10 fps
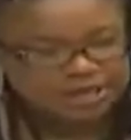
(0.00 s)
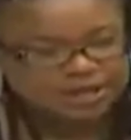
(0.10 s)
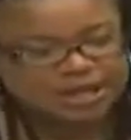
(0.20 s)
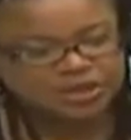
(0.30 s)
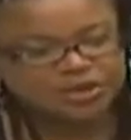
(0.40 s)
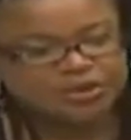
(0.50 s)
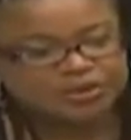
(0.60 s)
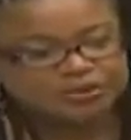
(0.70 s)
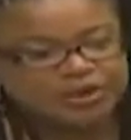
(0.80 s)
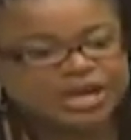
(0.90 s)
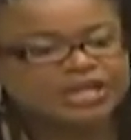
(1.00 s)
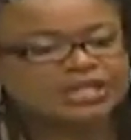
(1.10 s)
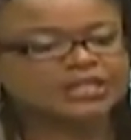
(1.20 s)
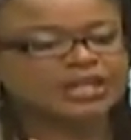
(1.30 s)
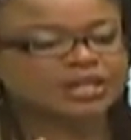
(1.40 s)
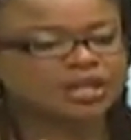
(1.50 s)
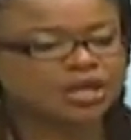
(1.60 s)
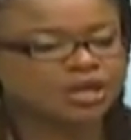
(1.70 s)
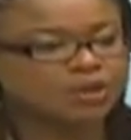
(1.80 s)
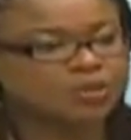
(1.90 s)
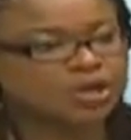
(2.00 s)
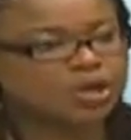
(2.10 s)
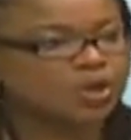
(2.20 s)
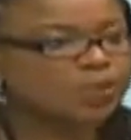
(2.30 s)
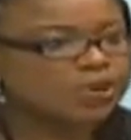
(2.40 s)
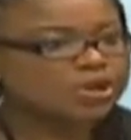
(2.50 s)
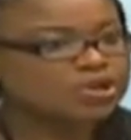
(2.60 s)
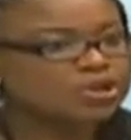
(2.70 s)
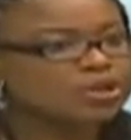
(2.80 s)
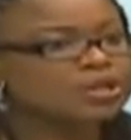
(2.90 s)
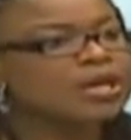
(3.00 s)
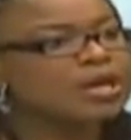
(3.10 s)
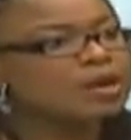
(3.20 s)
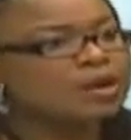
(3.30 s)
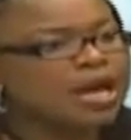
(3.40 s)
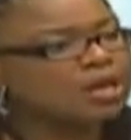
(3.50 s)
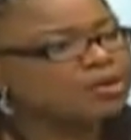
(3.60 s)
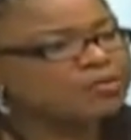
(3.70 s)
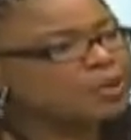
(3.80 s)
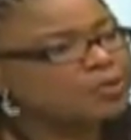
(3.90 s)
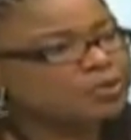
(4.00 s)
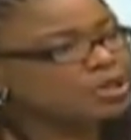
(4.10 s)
Nigerian Refinancing Corporation, a lot of people really